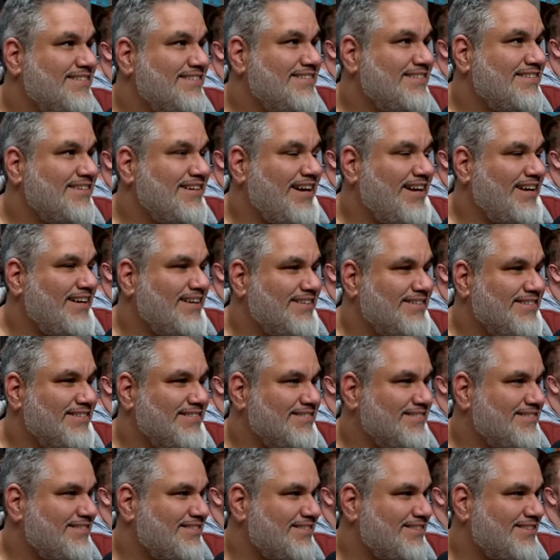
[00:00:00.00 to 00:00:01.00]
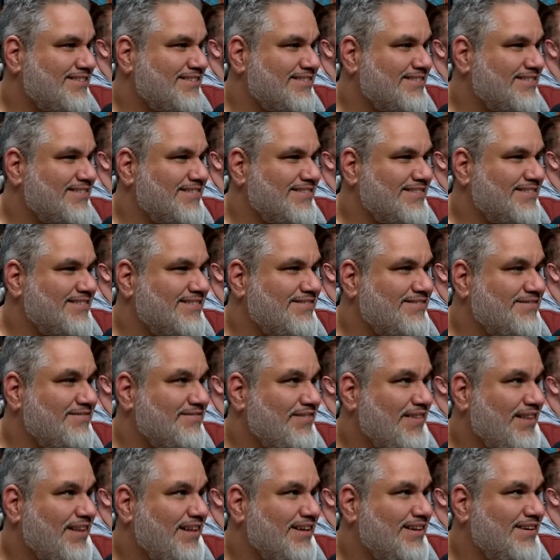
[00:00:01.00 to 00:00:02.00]
Yeah, I don't,
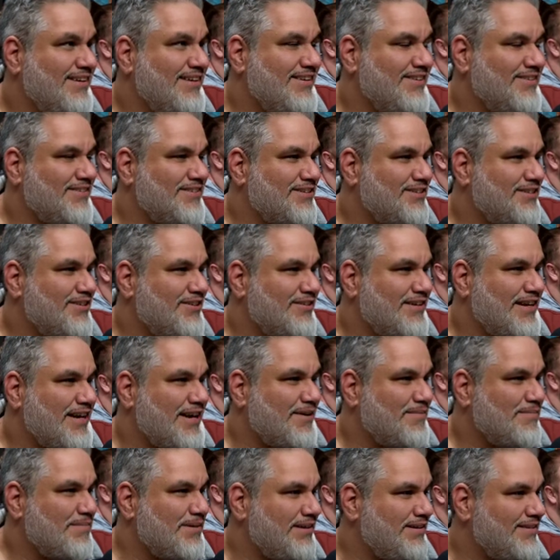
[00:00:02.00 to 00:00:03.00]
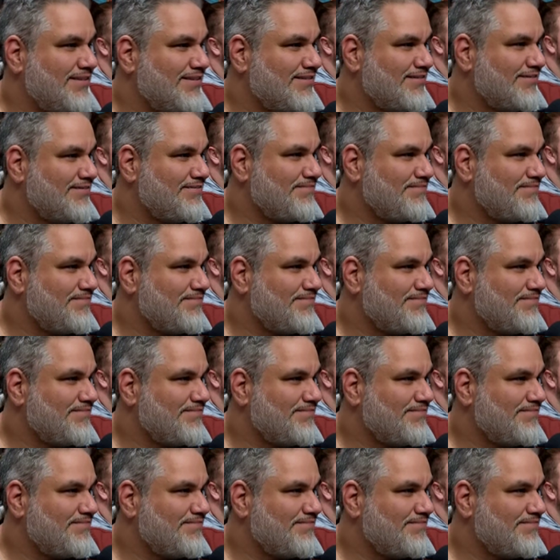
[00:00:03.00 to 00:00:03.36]
I don't know what salt count means.